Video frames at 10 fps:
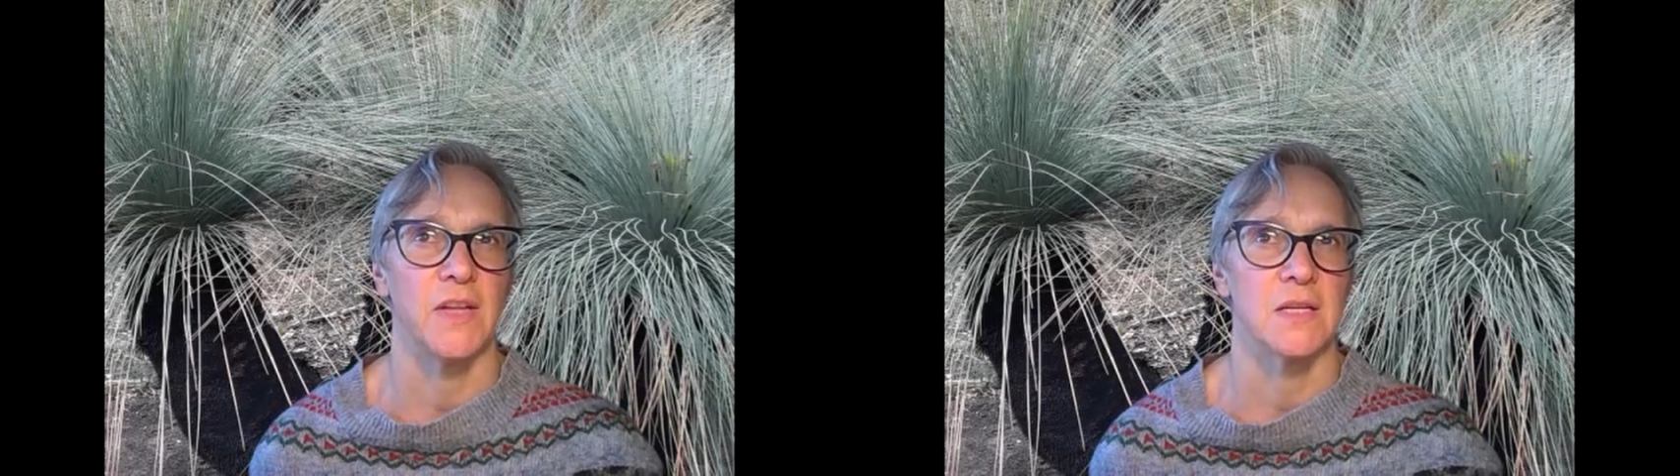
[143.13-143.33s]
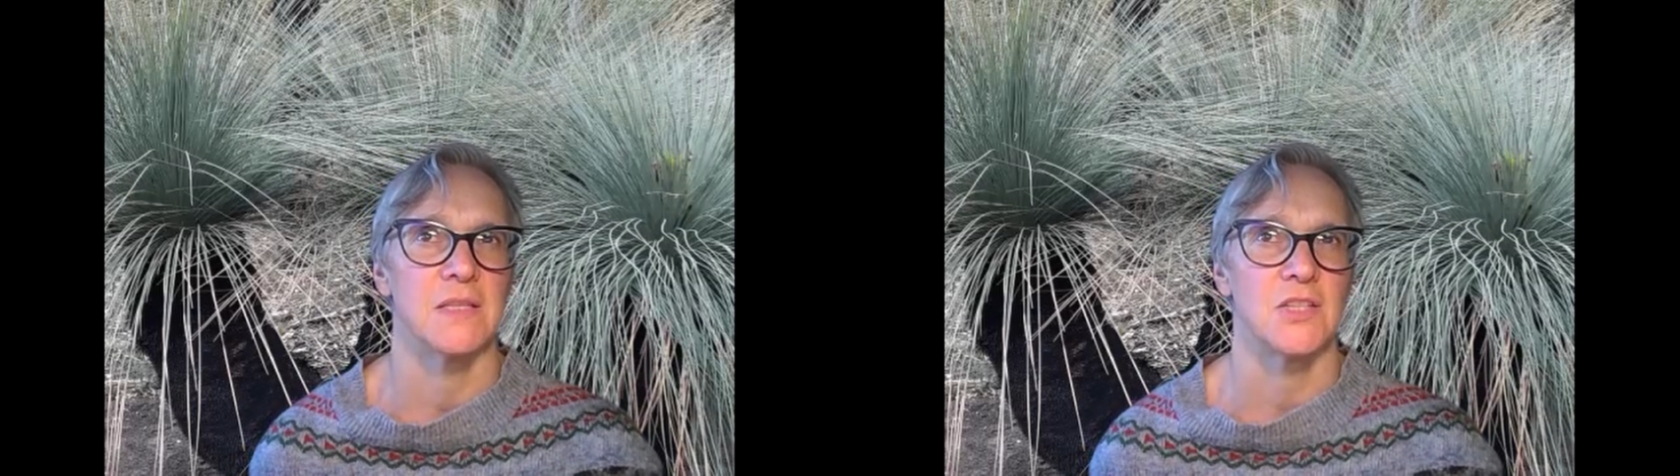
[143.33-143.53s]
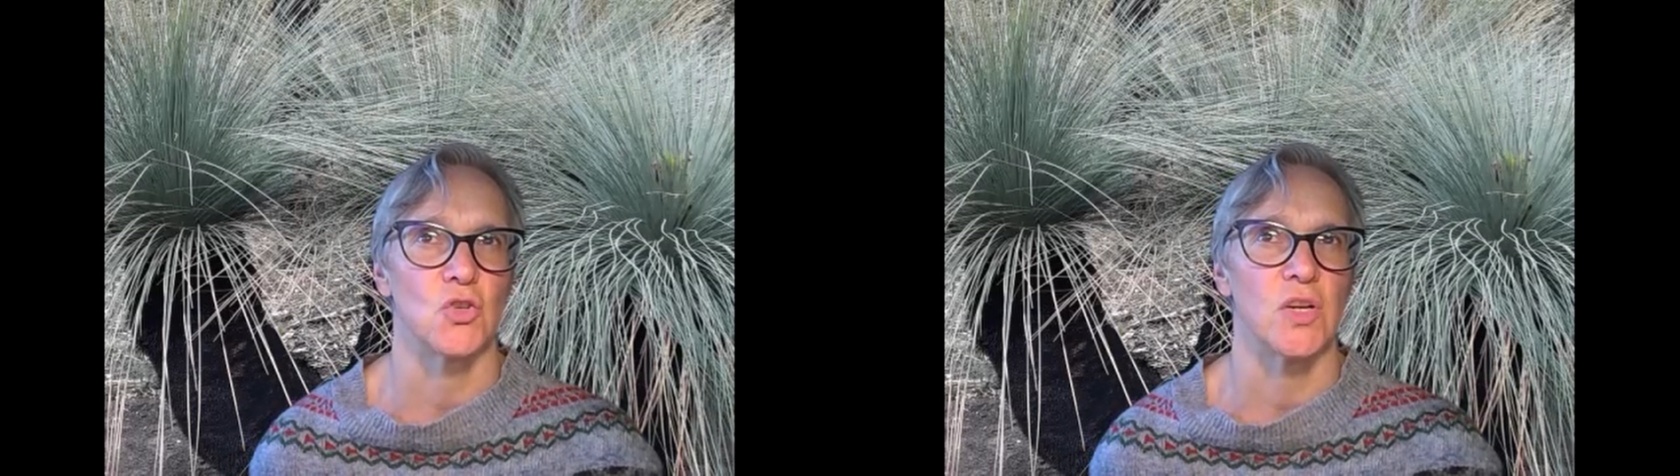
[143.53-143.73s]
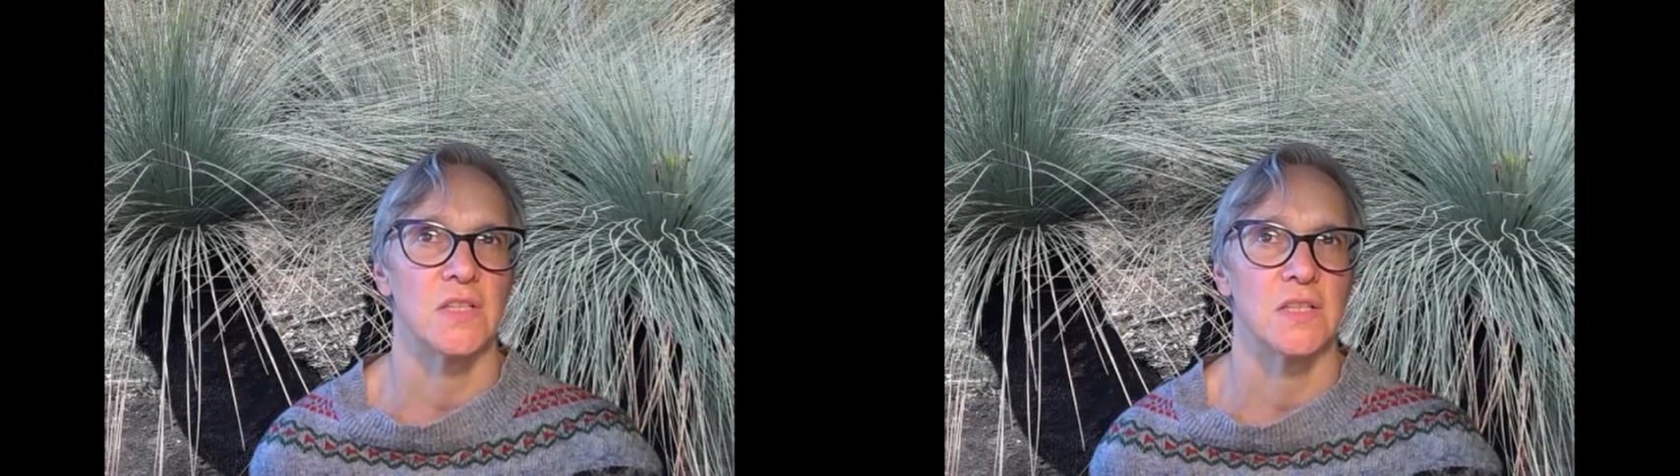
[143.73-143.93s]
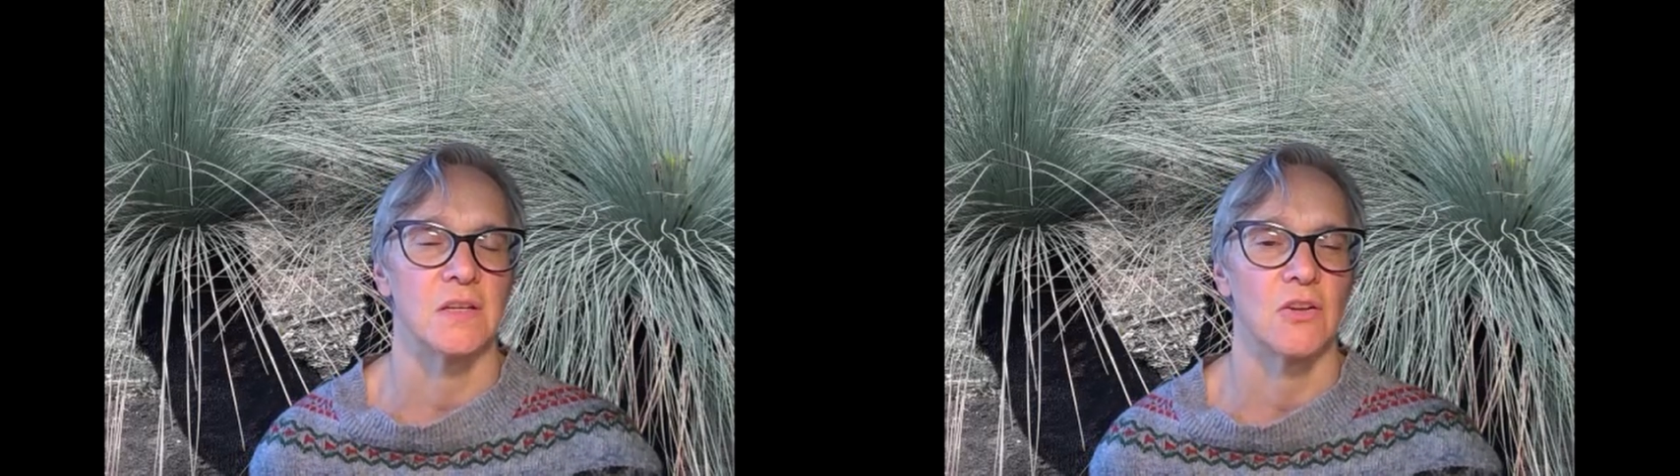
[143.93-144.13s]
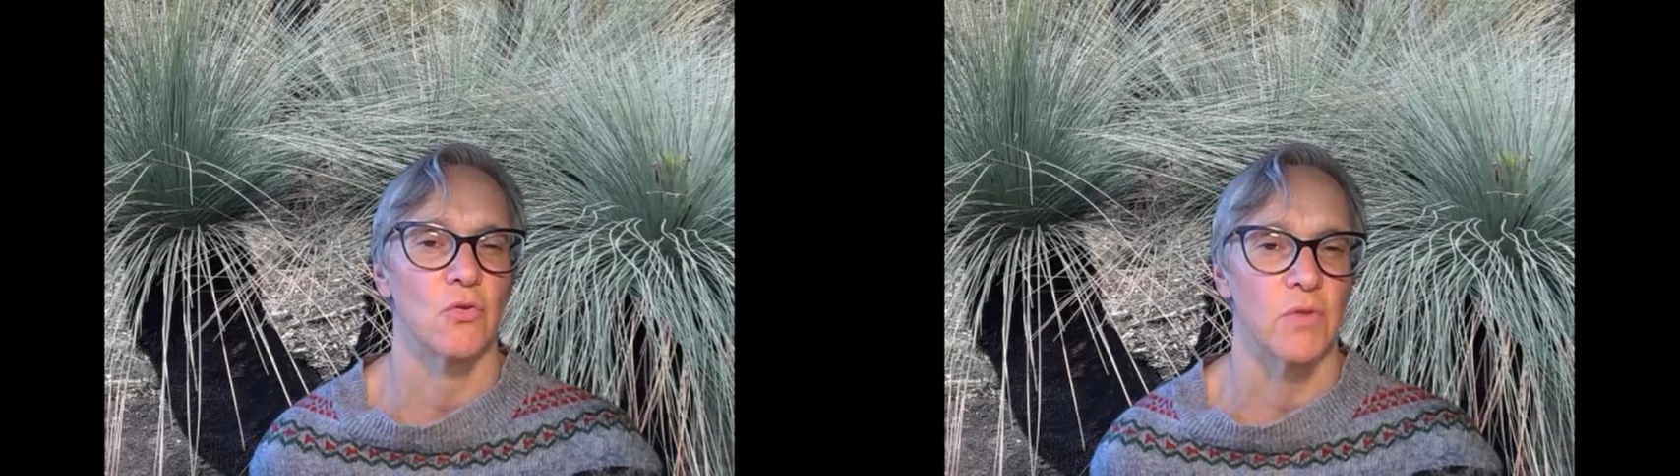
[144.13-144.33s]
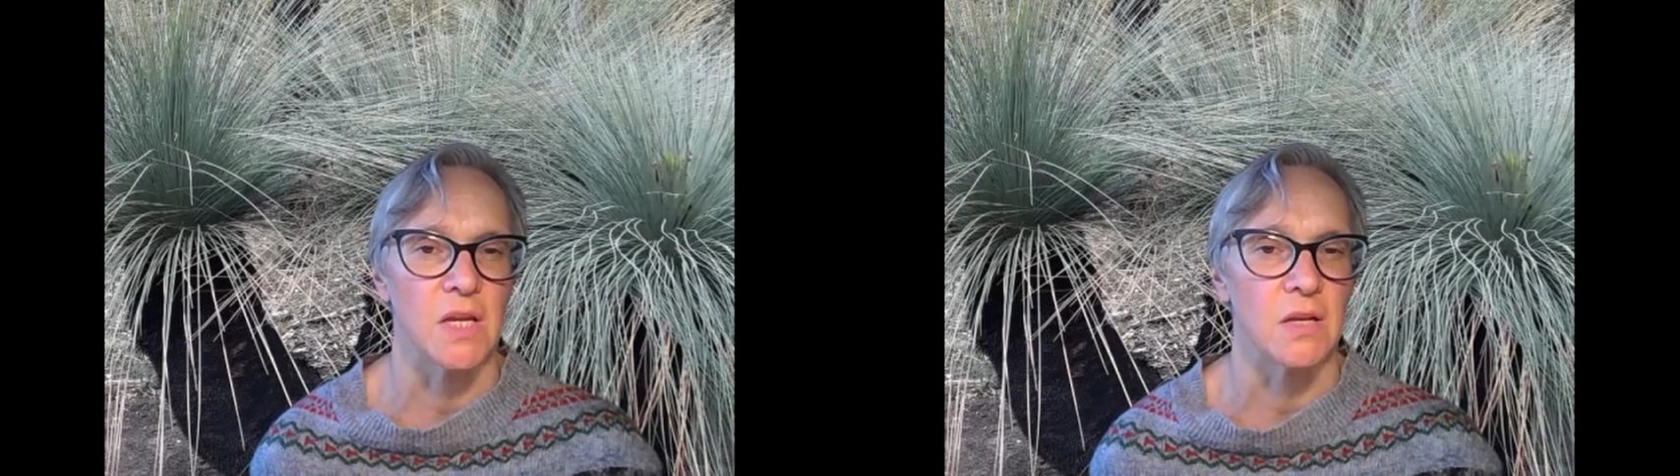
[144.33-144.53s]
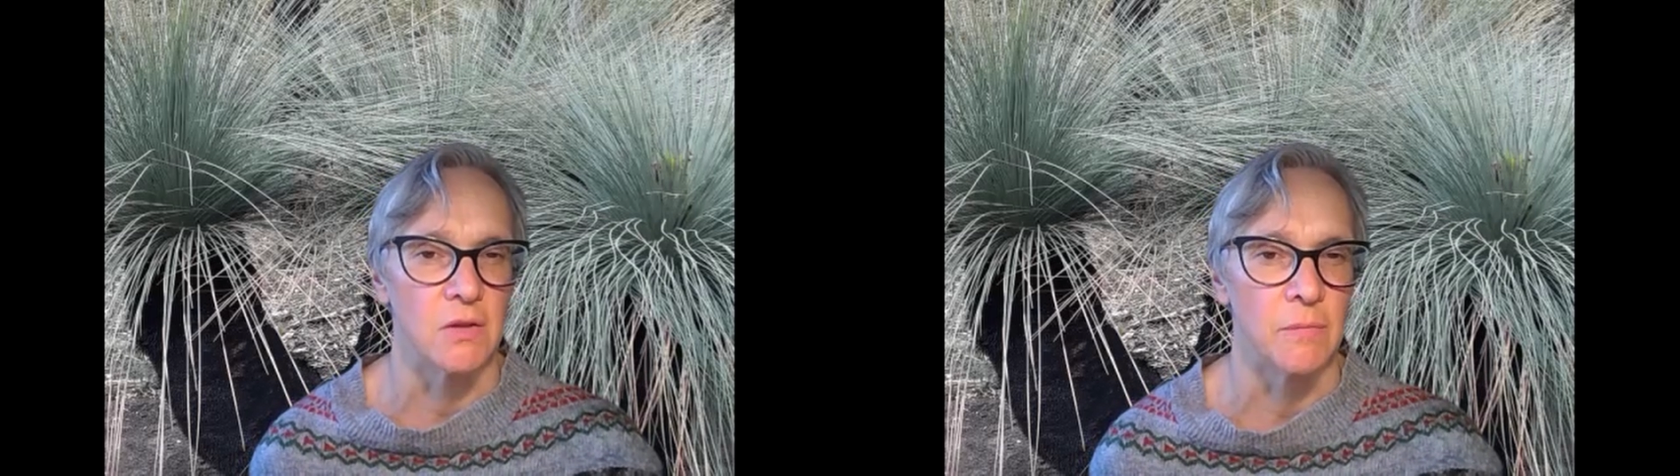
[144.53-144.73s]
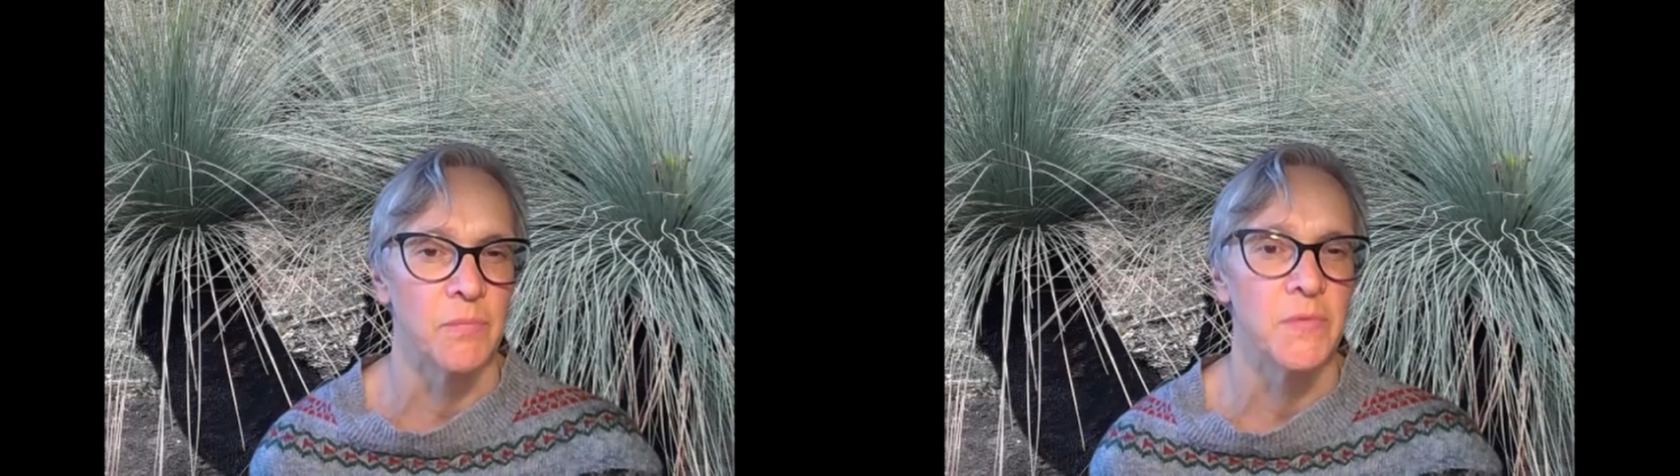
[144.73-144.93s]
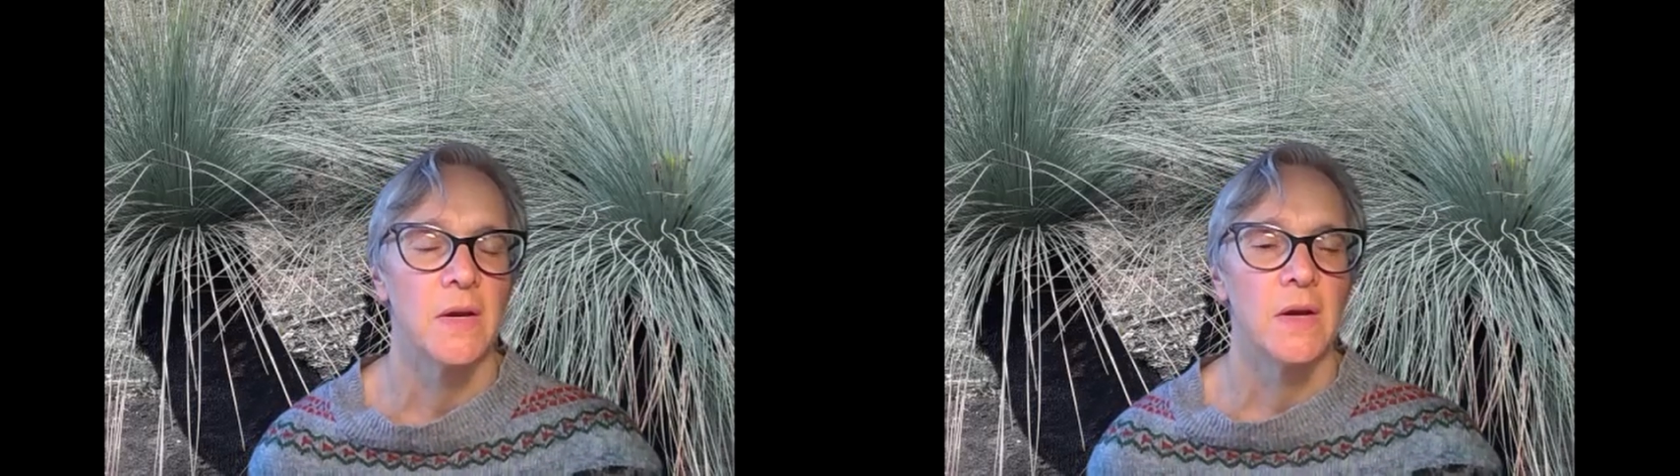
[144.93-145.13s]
constructed curriculum